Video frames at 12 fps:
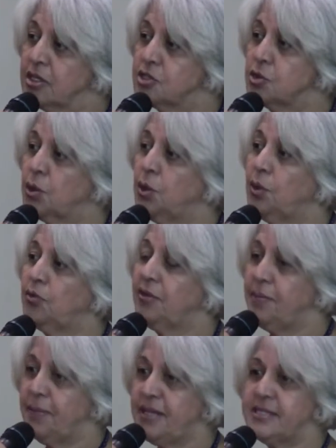So
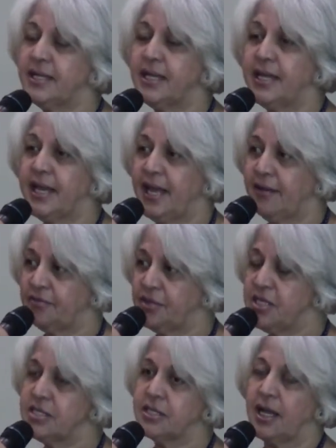we basically
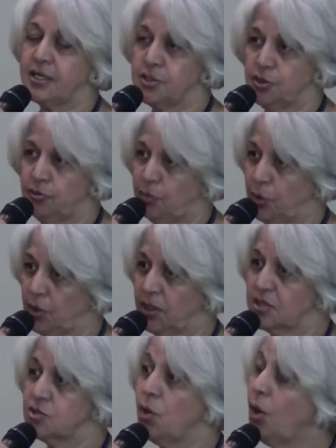have these kinds of
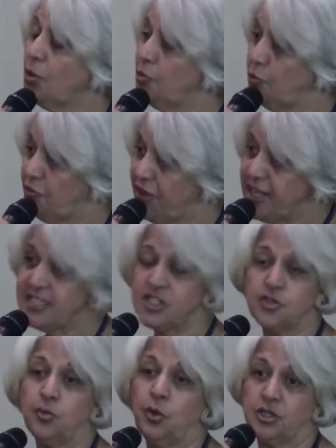models. On
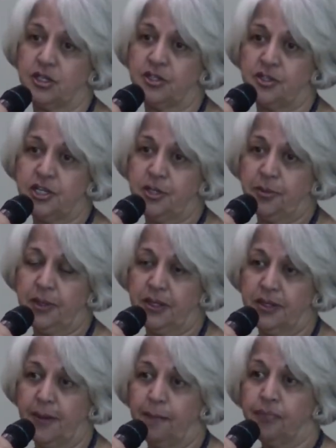wastewater
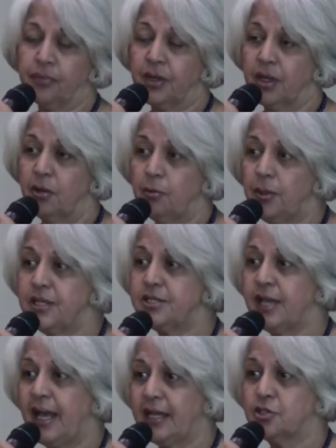treatment,
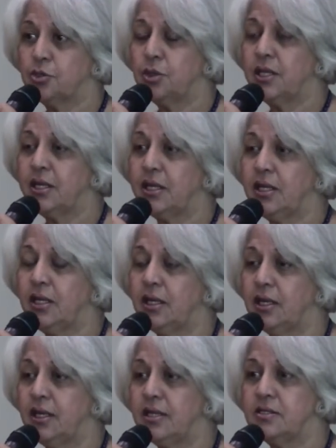which
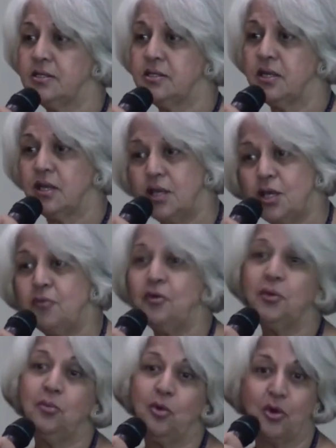actually is
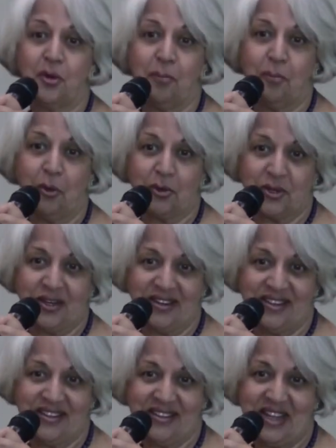even more
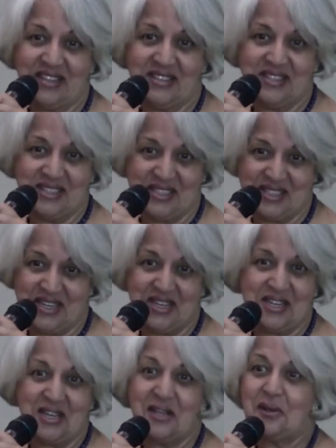important than just
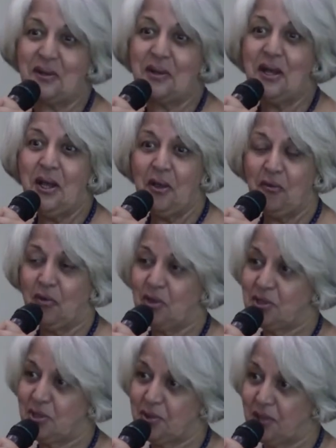treating your
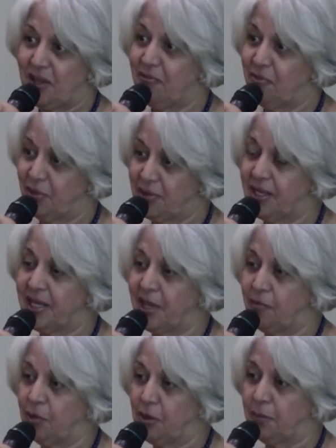water to give for
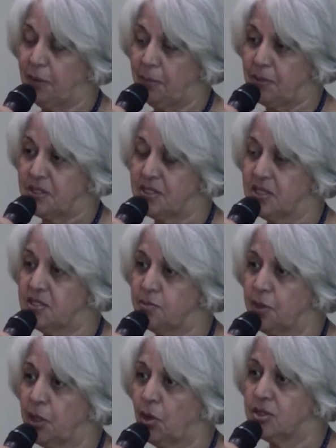drinking water purposes,
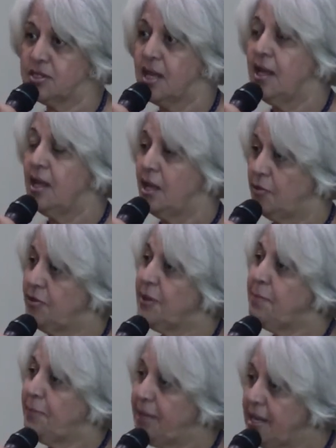because
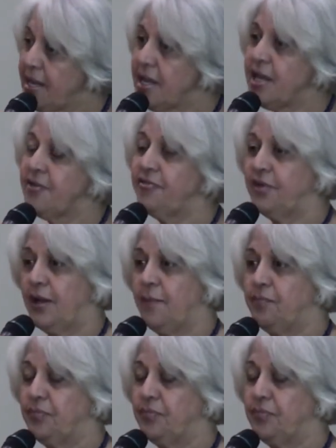we believe